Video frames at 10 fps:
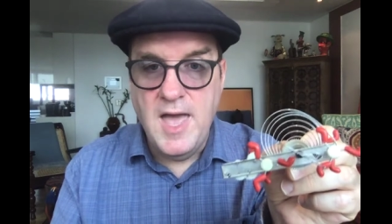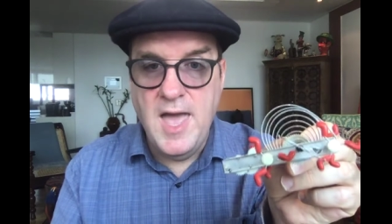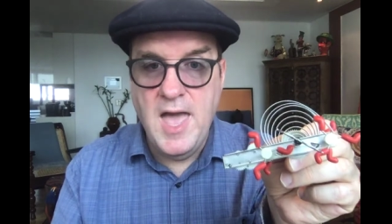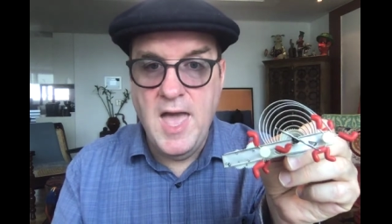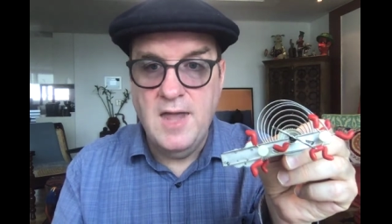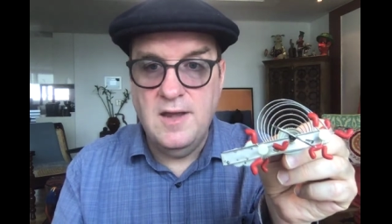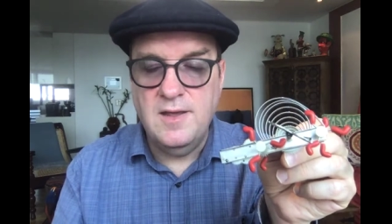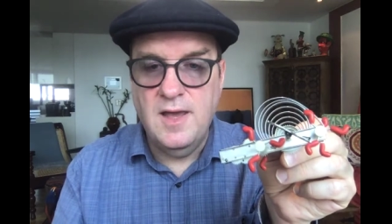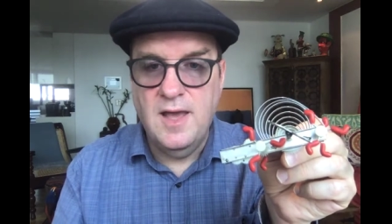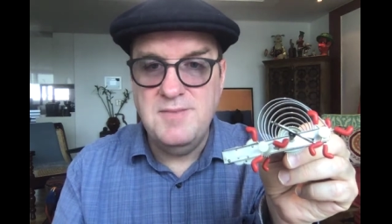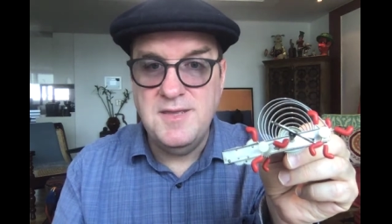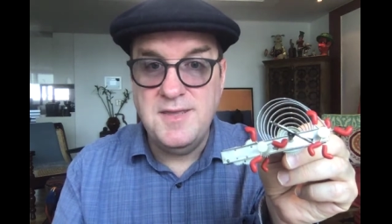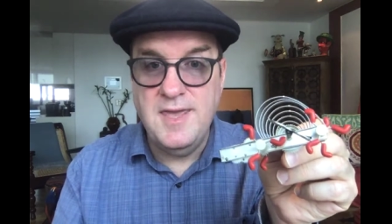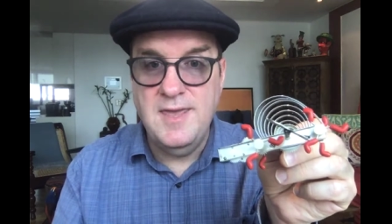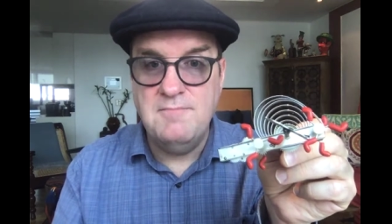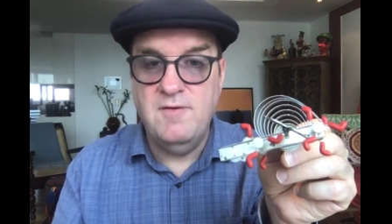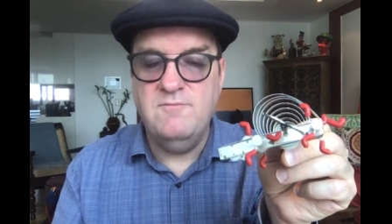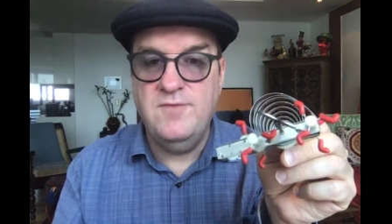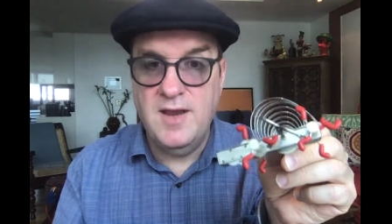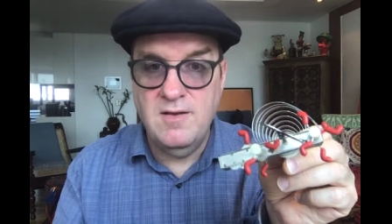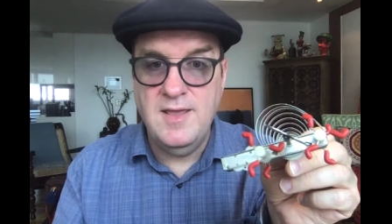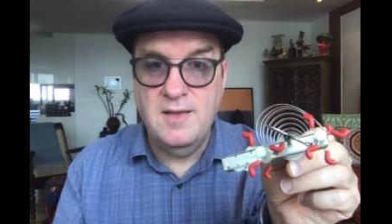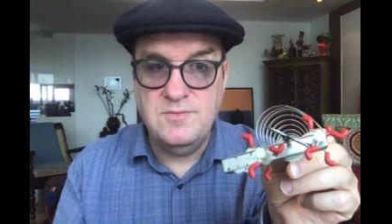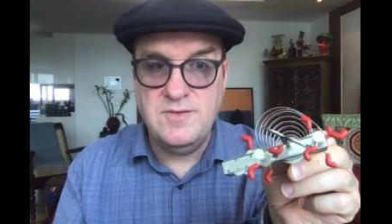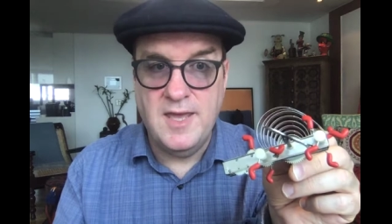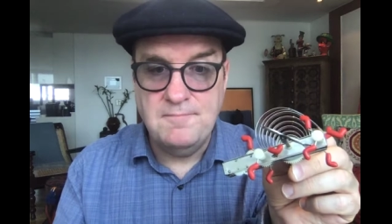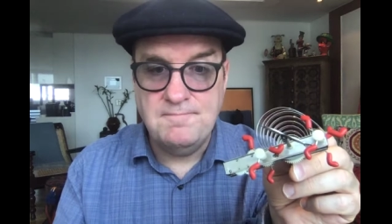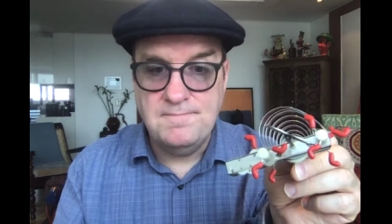And I became very upset.